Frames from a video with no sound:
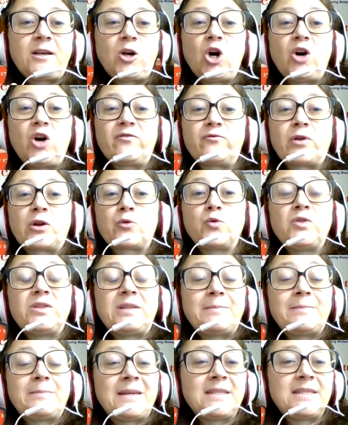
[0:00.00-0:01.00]
of
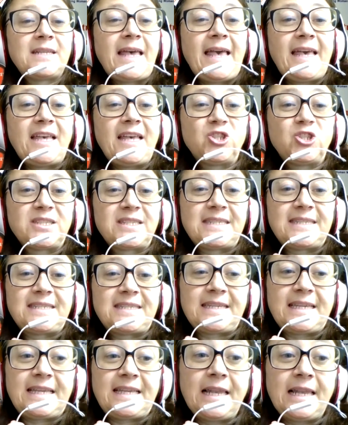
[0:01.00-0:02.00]
Recruitment
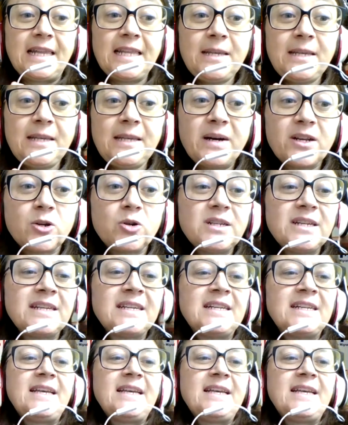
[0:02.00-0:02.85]
Agencies in Lebanon,